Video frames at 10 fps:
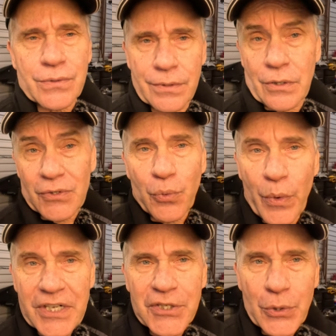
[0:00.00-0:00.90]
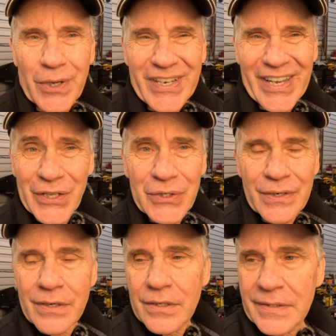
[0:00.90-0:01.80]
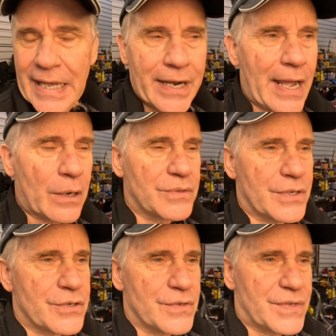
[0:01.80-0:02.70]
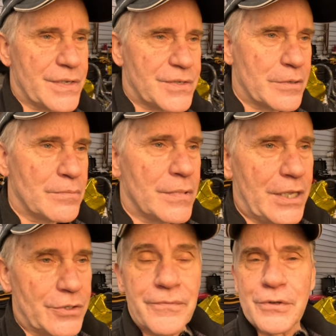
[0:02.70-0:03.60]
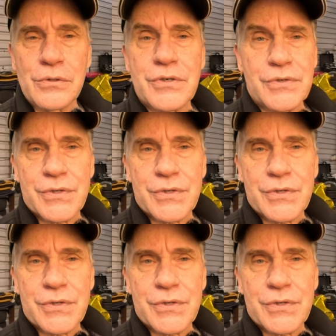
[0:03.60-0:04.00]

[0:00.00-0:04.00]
you know, switch to another data acquisition system in the future,